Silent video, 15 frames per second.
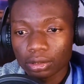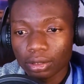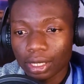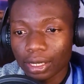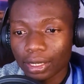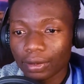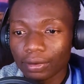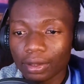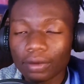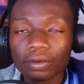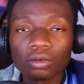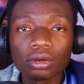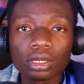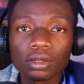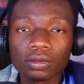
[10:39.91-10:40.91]
So I
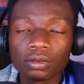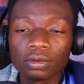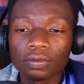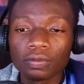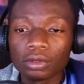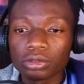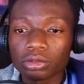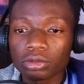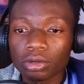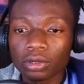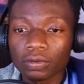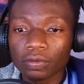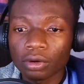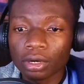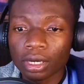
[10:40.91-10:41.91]
really do feel
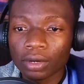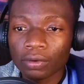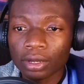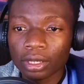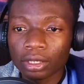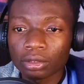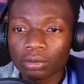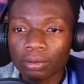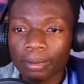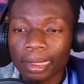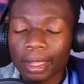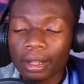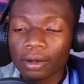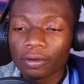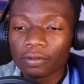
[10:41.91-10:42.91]
sorry for Karai,
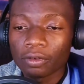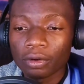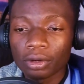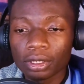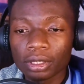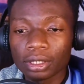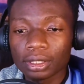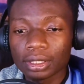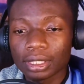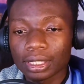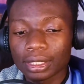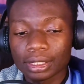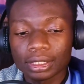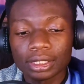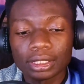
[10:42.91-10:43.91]
for
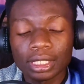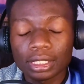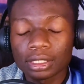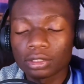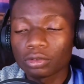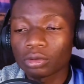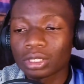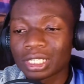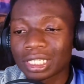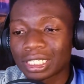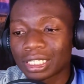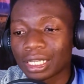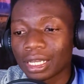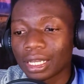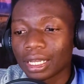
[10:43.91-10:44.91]
she doesn't
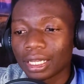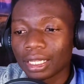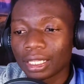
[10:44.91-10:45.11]
really.